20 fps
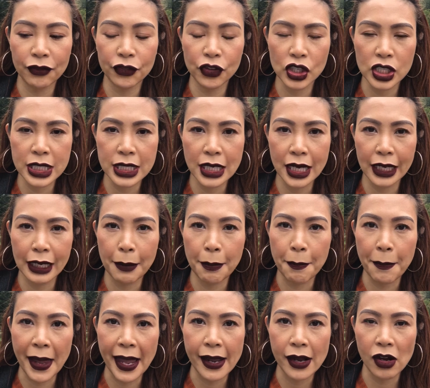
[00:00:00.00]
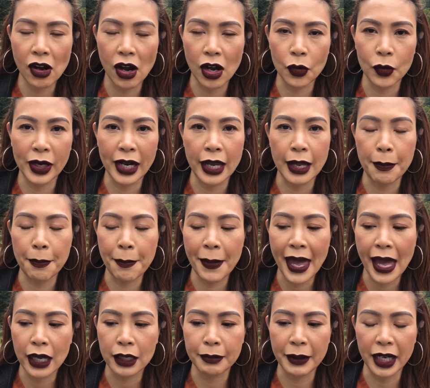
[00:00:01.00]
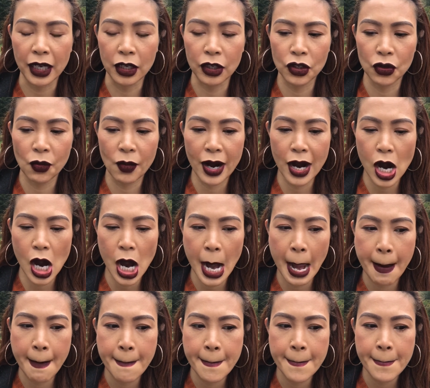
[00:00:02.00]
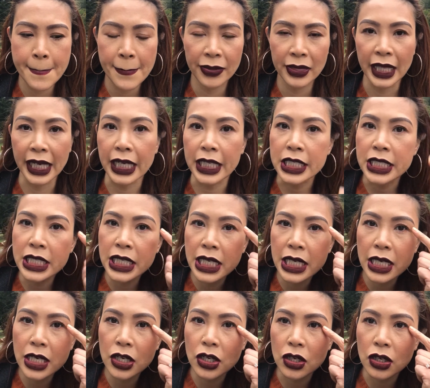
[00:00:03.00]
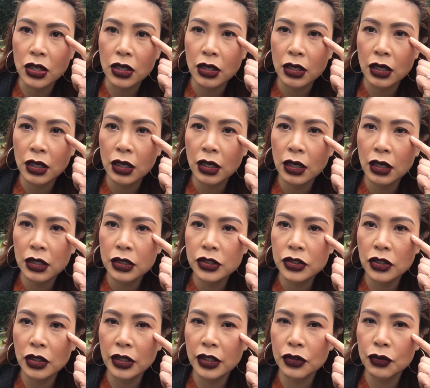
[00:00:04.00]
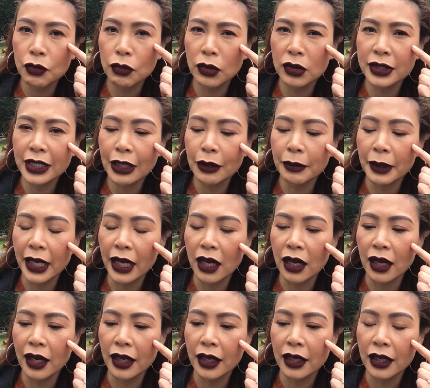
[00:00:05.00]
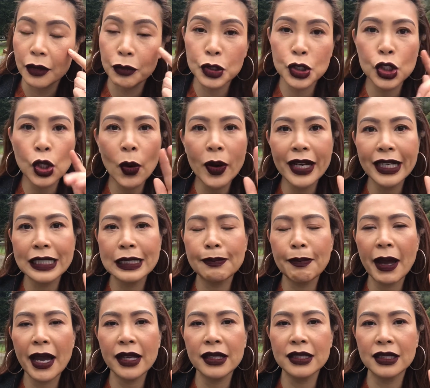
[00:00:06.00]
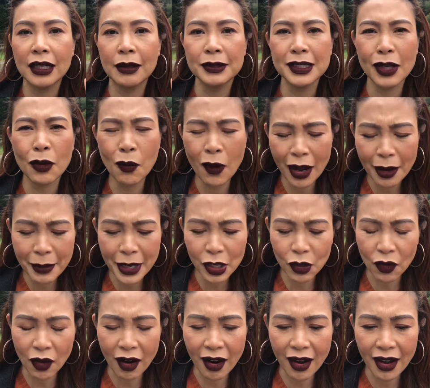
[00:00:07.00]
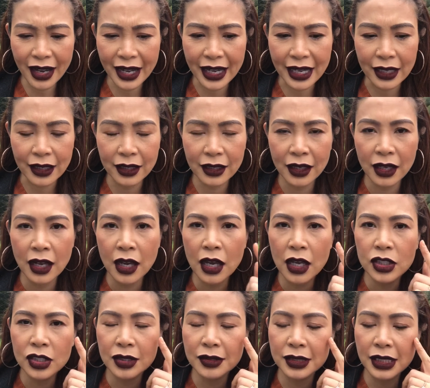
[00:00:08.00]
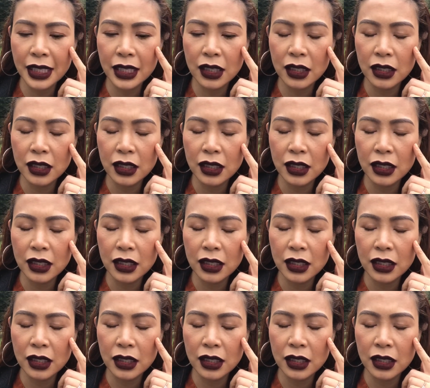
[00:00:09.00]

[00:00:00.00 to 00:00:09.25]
first night in Bangkok when I unpacked my underwear, like a tear started to roll down my eye. It was so unexpected. I was like, why am I crying? So I was like,